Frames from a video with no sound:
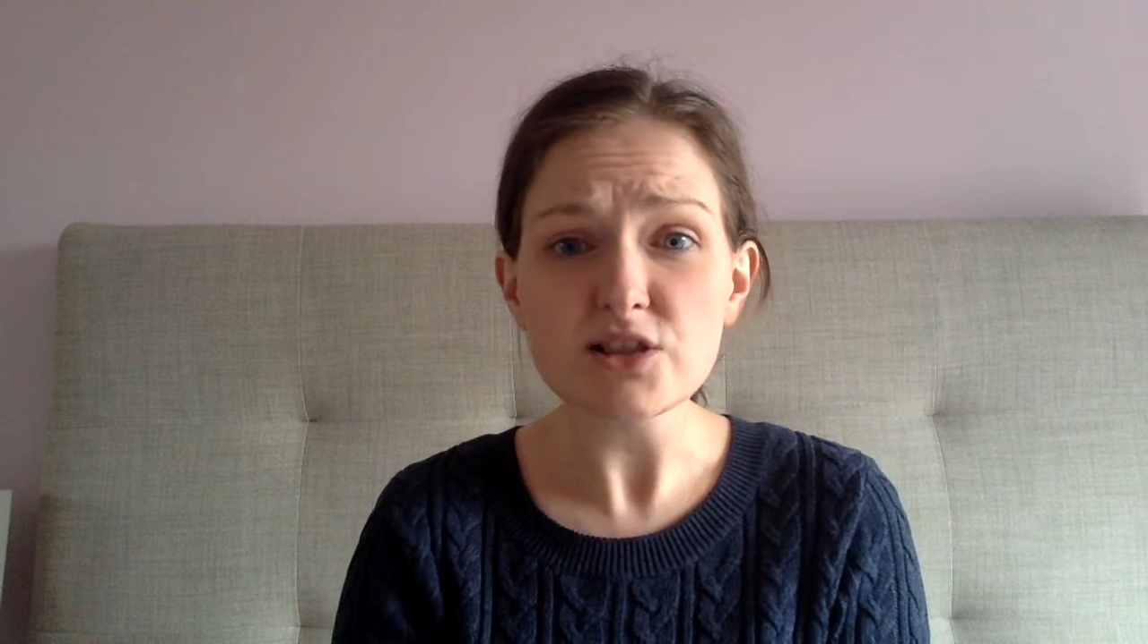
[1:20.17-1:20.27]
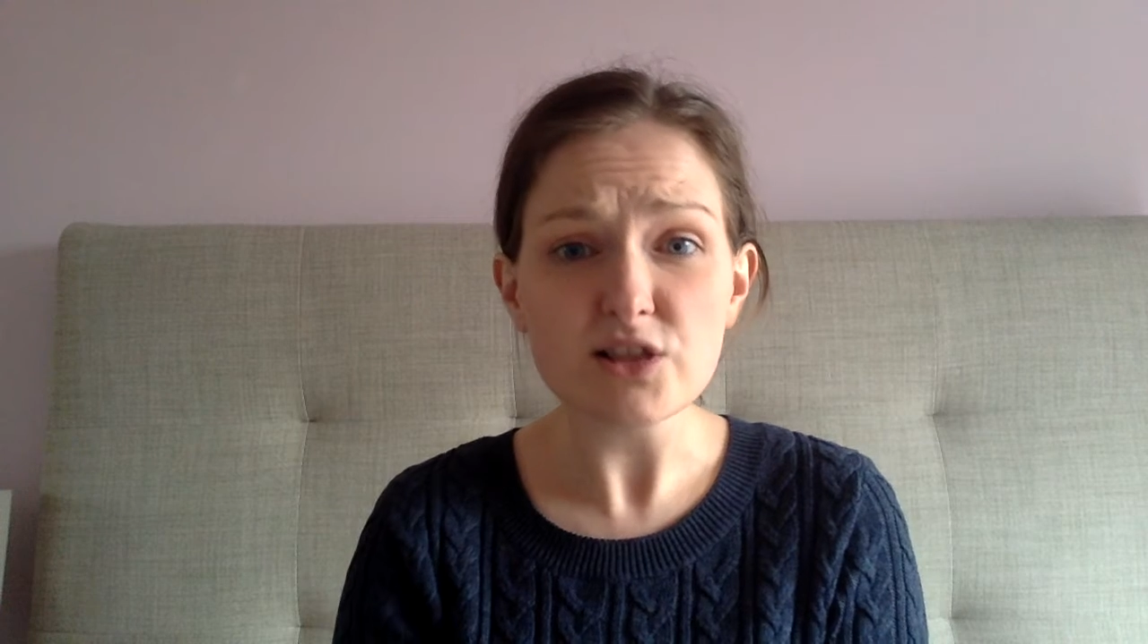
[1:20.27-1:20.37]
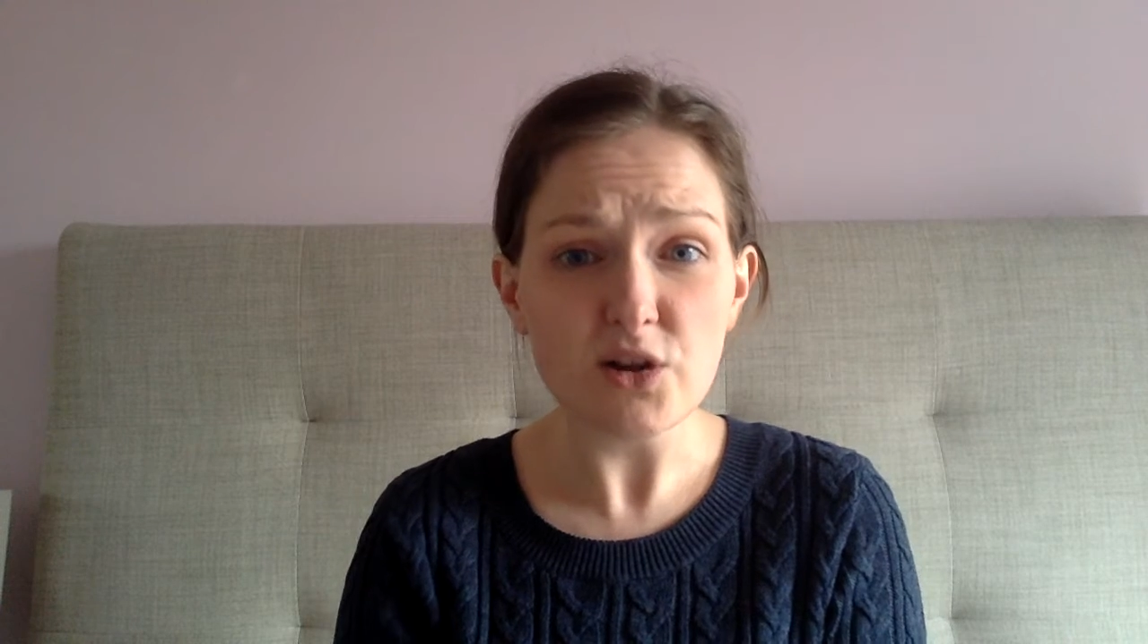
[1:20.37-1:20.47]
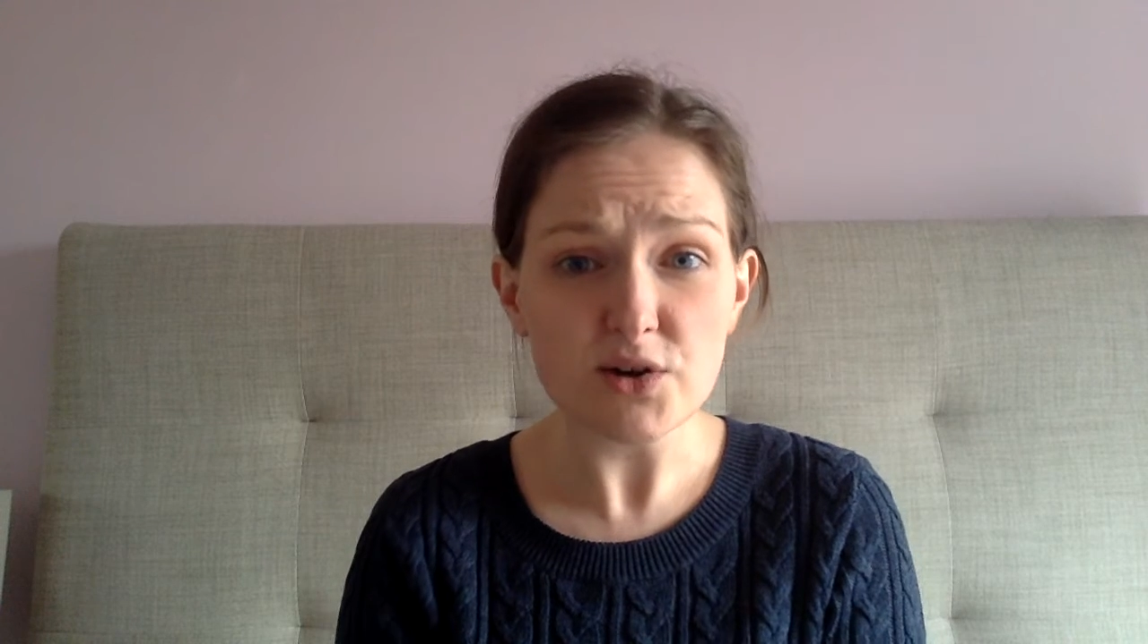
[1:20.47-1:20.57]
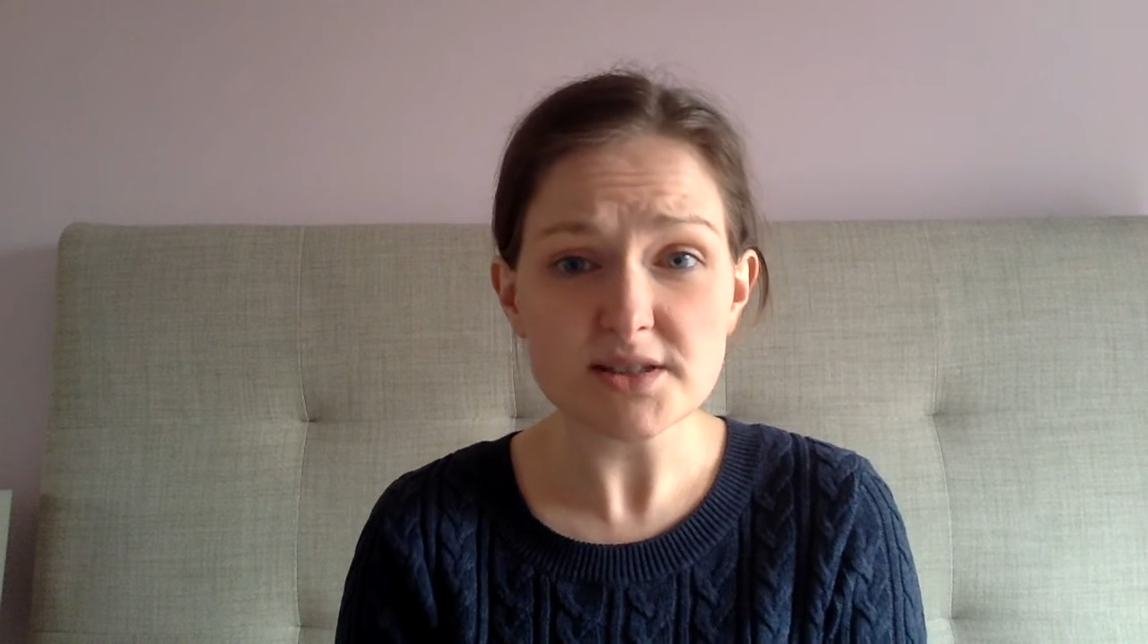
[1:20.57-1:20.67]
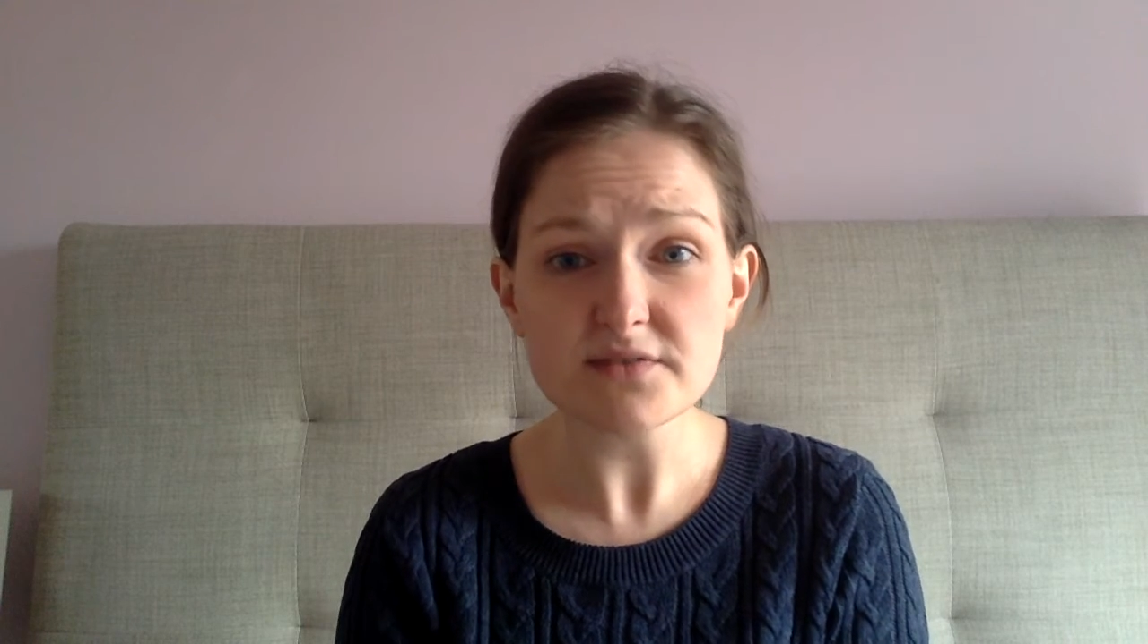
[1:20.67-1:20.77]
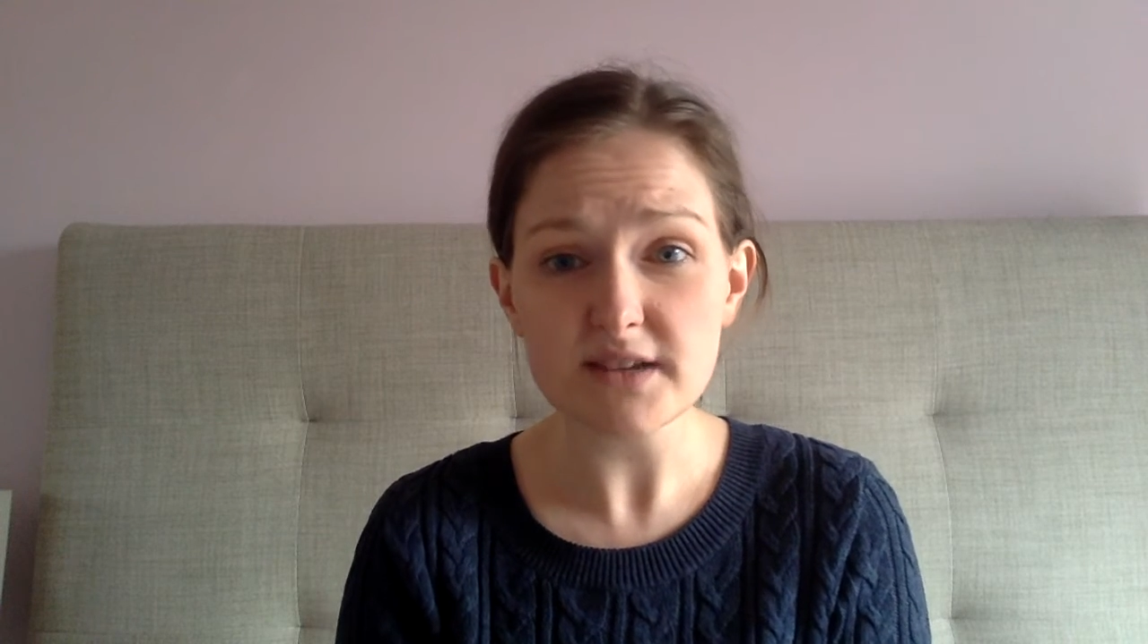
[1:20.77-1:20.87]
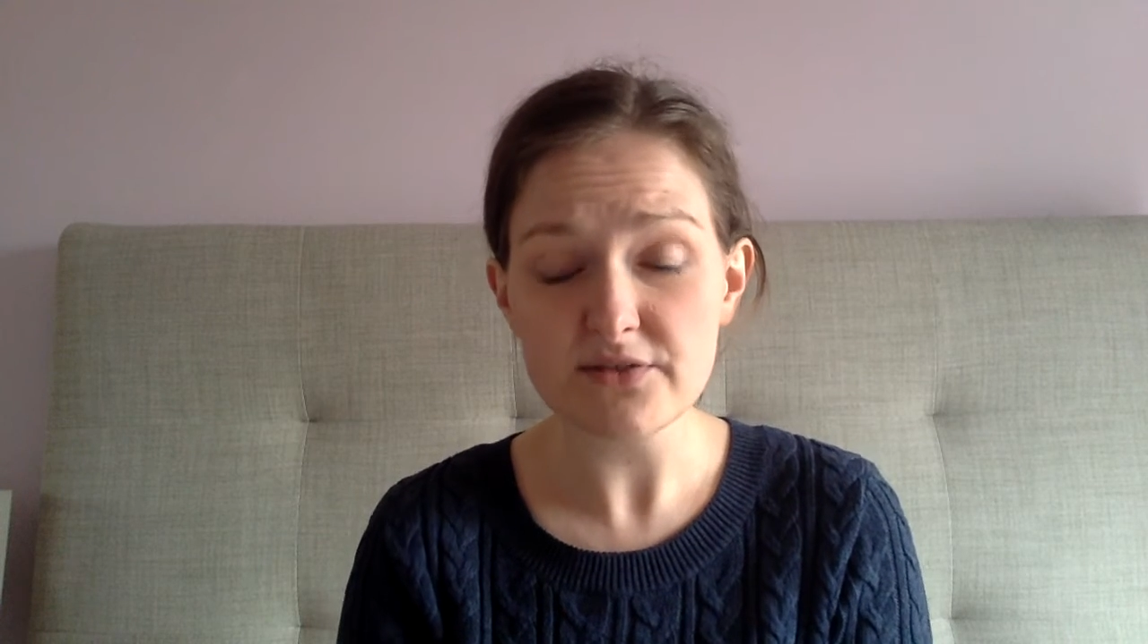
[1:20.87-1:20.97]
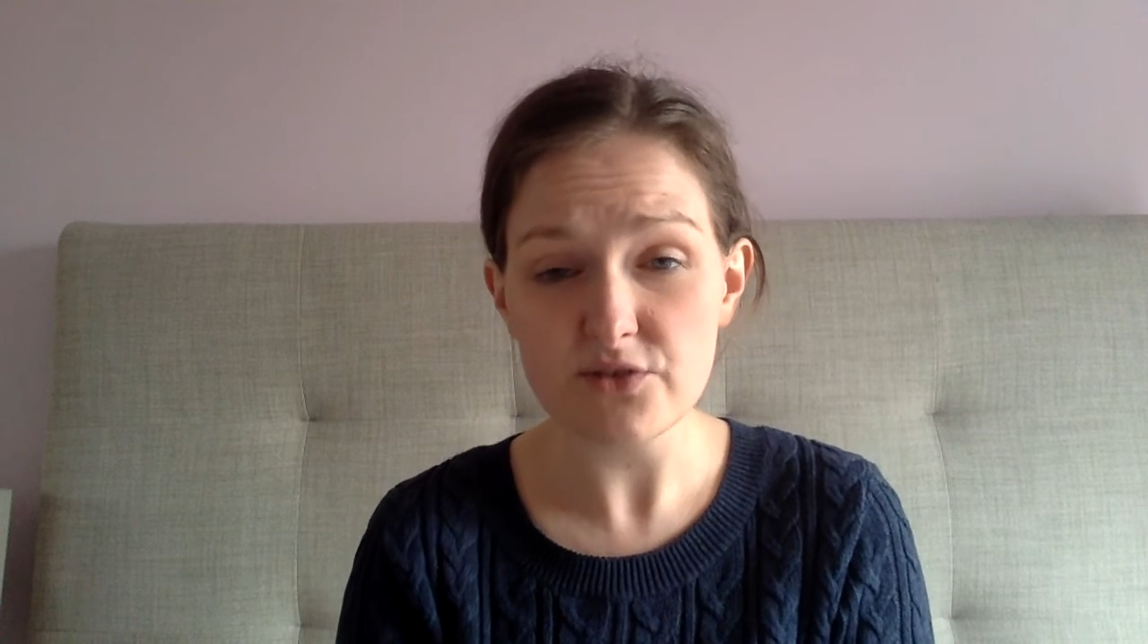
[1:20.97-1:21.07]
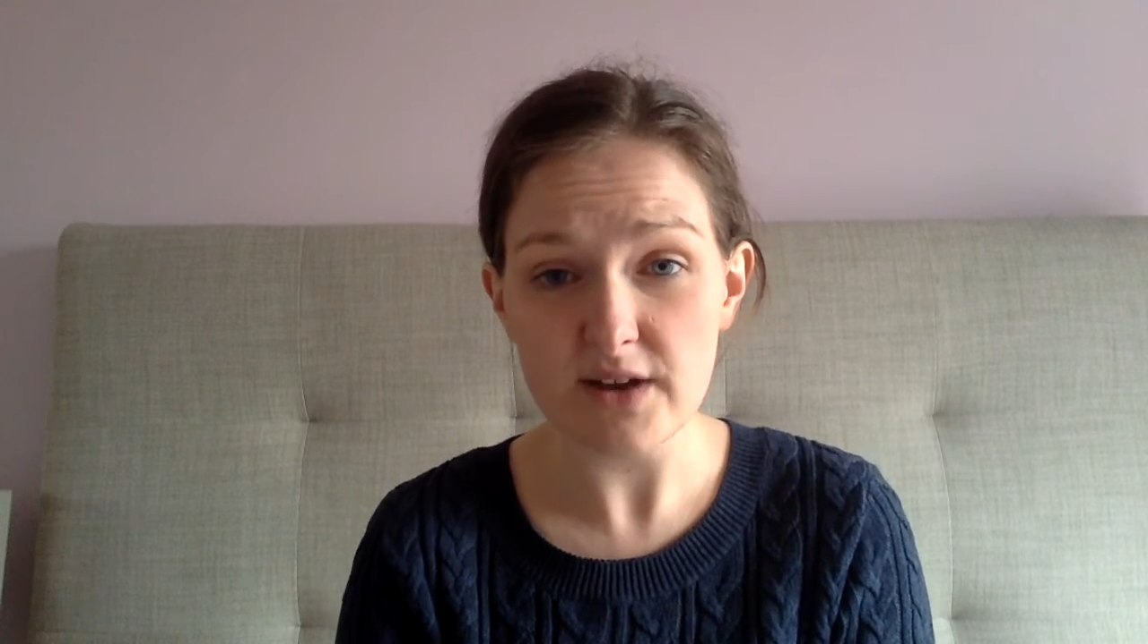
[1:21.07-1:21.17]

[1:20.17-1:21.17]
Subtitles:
Lots of different